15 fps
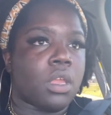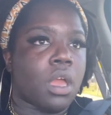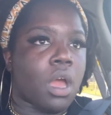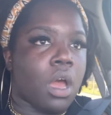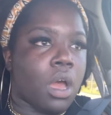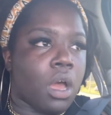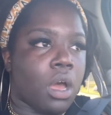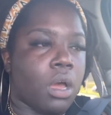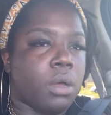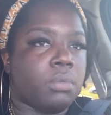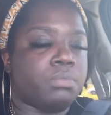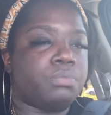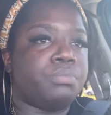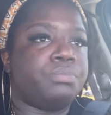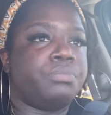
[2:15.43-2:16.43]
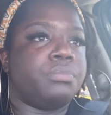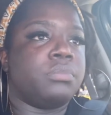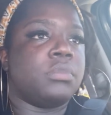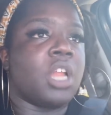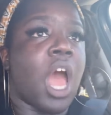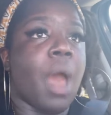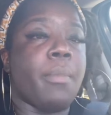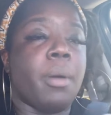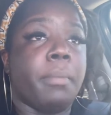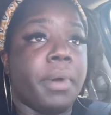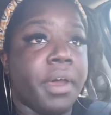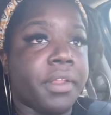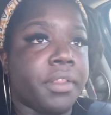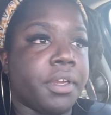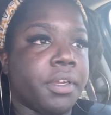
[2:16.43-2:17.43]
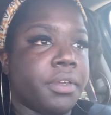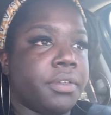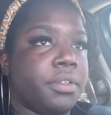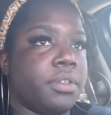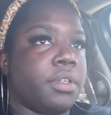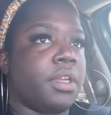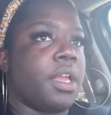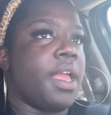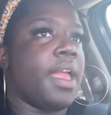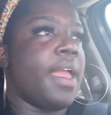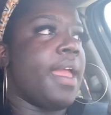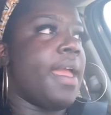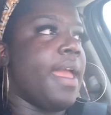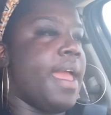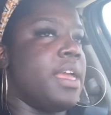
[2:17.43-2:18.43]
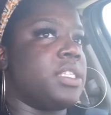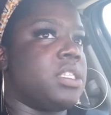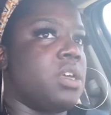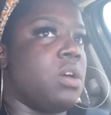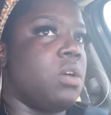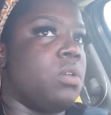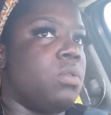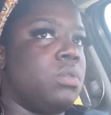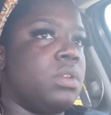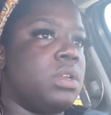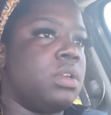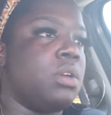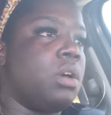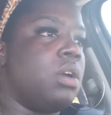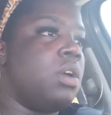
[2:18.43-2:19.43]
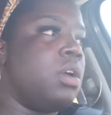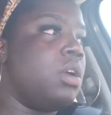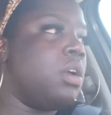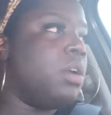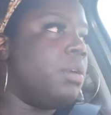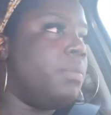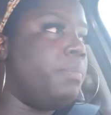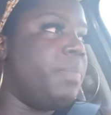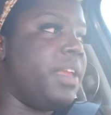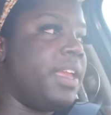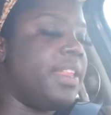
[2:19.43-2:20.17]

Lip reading: I'm a mother, and so being